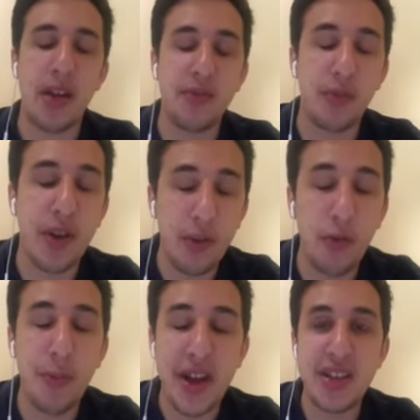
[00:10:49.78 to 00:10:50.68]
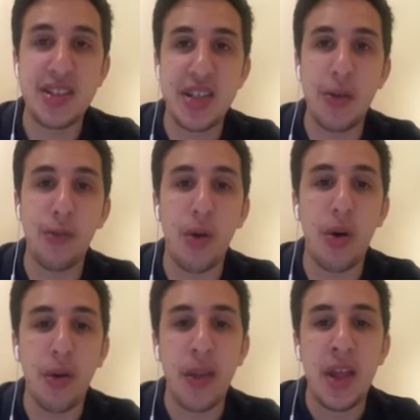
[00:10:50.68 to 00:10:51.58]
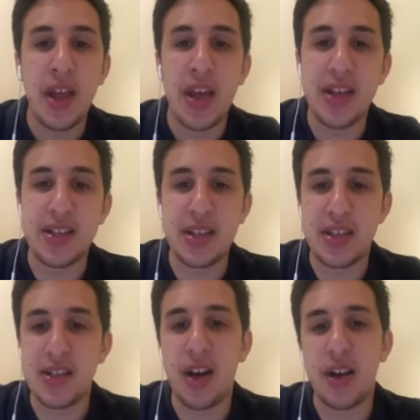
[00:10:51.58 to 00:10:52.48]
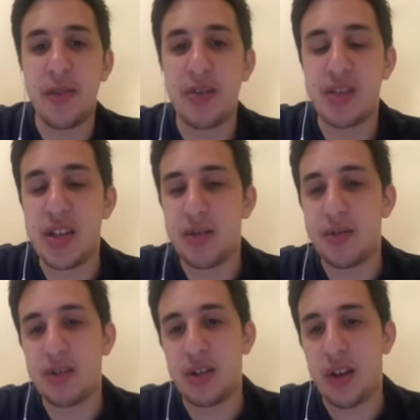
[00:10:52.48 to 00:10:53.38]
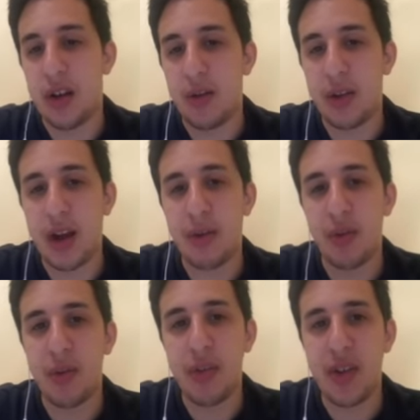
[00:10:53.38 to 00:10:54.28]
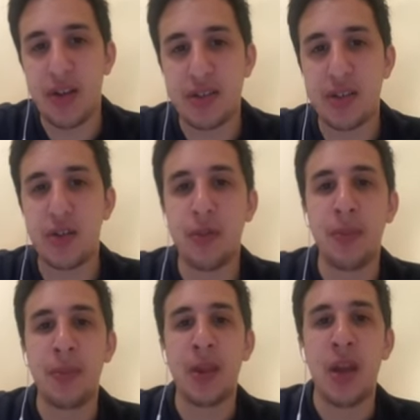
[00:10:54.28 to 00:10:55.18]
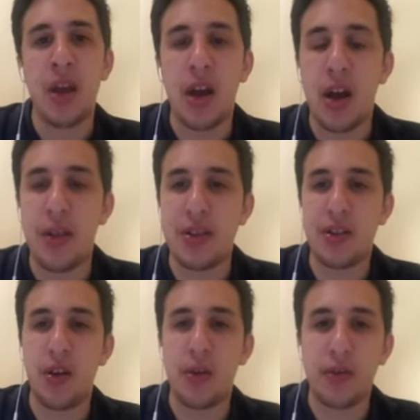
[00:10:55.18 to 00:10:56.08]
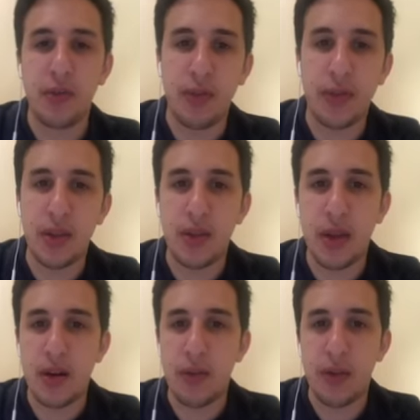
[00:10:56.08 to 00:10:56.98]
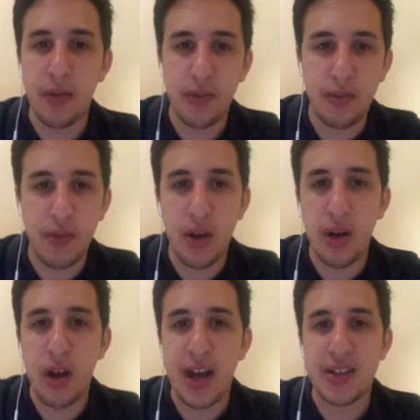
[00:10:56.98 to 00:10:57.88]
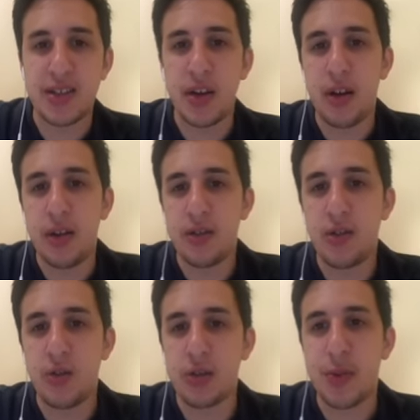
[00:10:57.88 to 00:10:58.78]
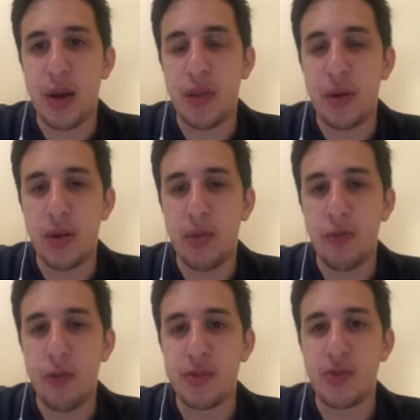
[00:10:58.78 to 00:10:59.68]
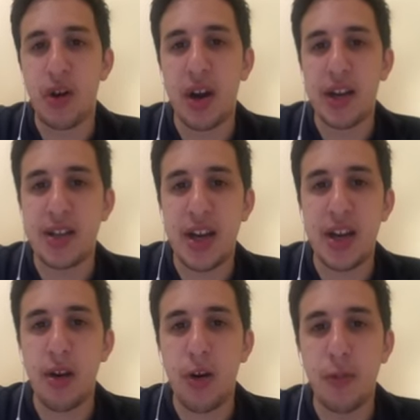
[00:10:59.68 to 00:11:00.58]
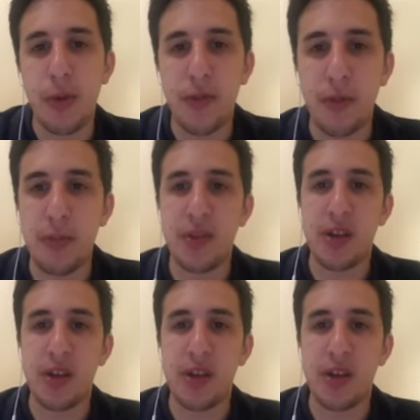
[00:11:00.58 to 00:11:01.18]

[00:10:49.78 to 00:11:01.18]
we'll remain to see what is done in those deals. We'll carry on reading the article. There's a lot there. Alistair talks about the rumours regarding Dani Olmo from